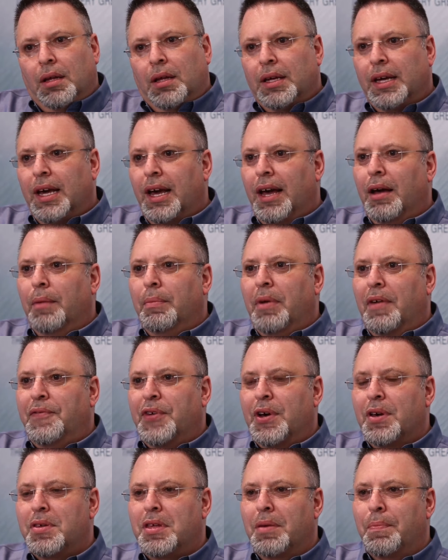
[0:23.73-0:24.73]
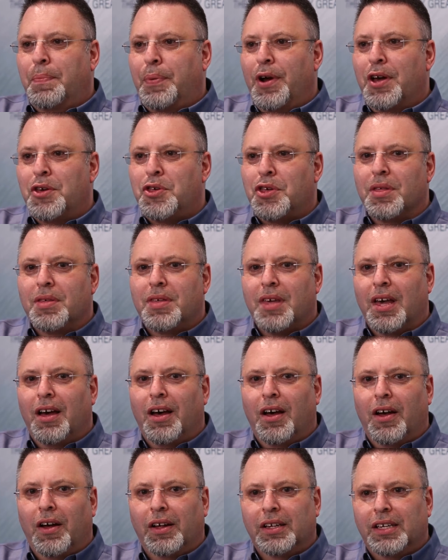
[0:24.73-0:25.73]
Yeah, my first impressions
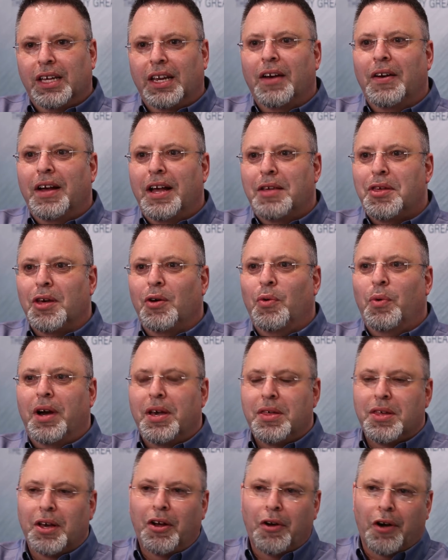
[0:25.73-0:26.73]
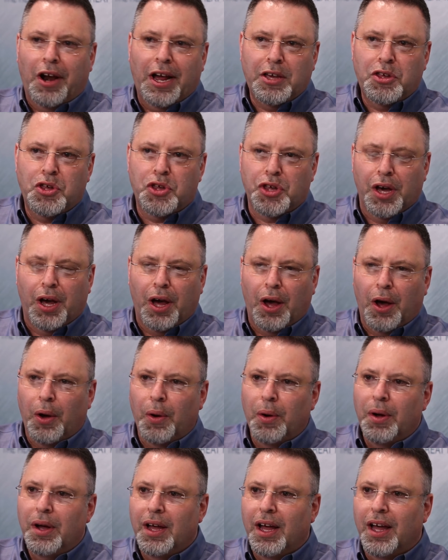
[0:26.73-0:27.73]
are, it's always a great
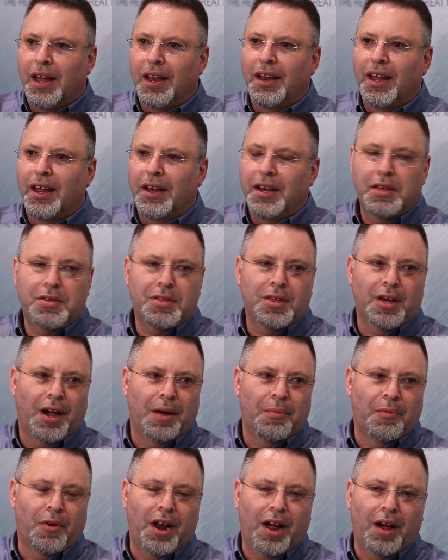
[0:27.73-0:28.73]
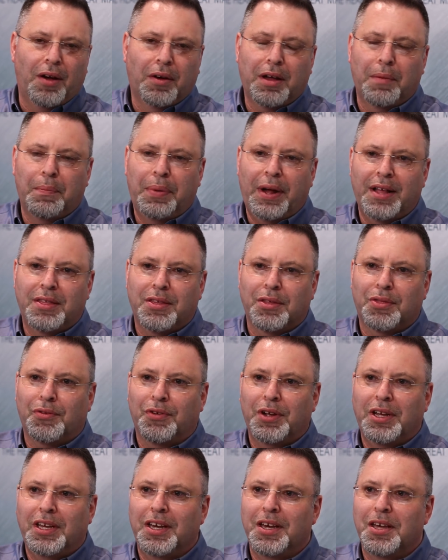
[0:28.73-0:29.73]
show, and this time round, compared to
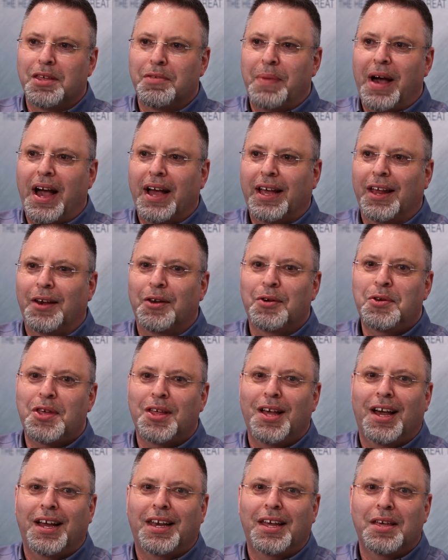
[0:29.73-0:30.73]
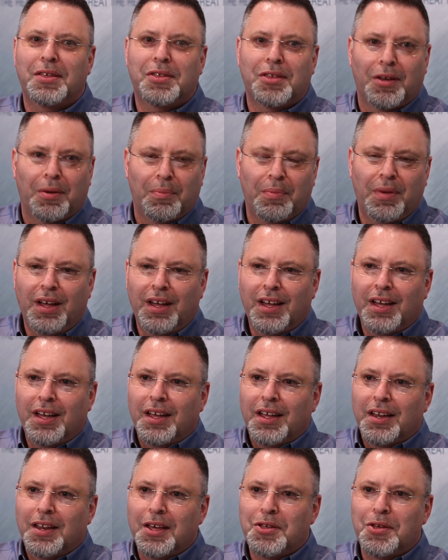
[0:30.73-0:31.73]
3 years back, it looks like there's some
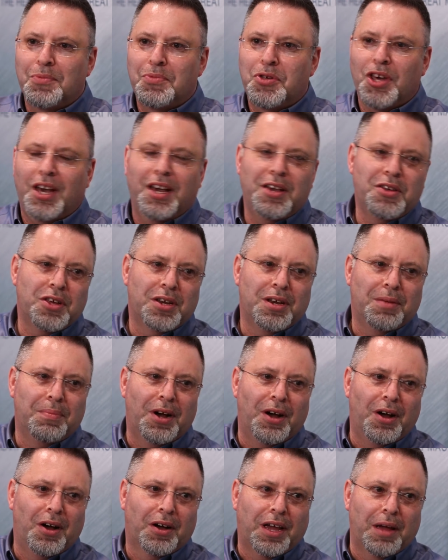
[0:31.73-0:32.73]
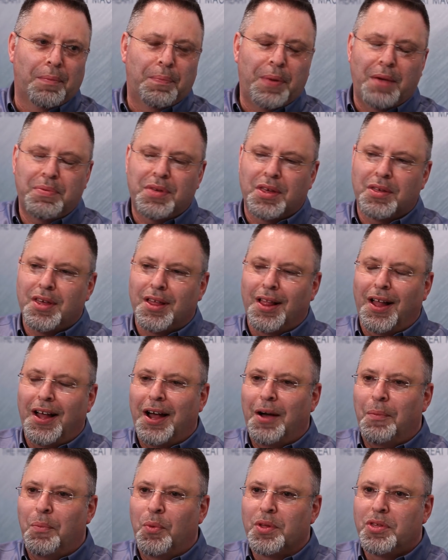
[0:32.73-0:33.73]
change in the market, perhaps a slight
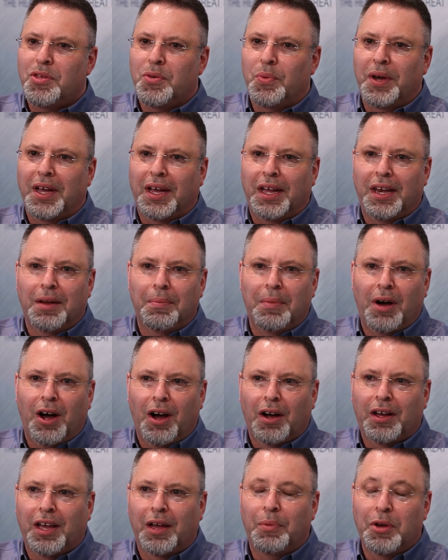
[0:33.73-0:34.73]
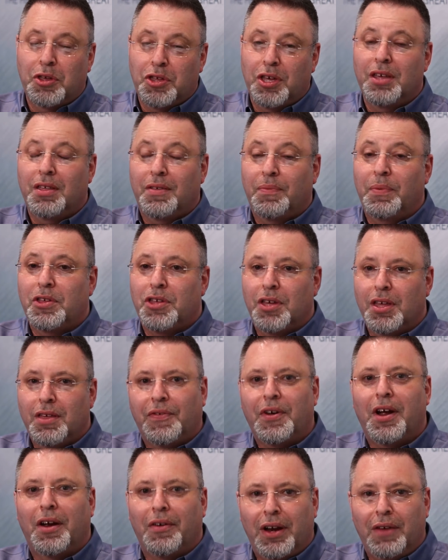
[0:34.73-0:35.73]
upward swing in the market, which is
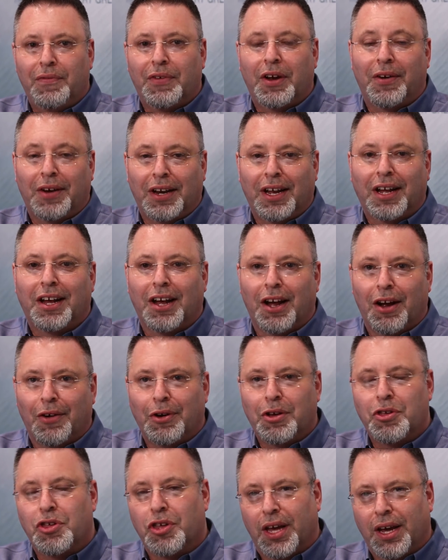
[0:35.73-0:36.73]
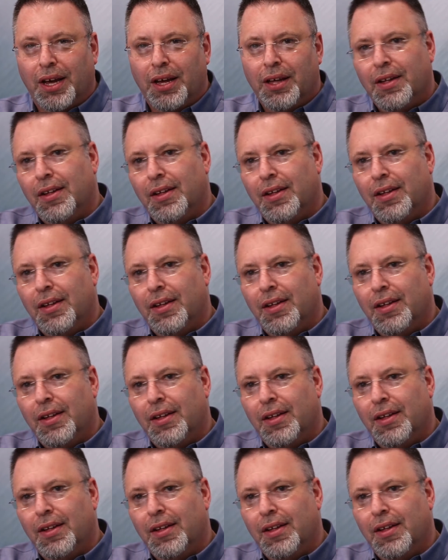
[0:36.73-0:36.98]
very, very encouraging.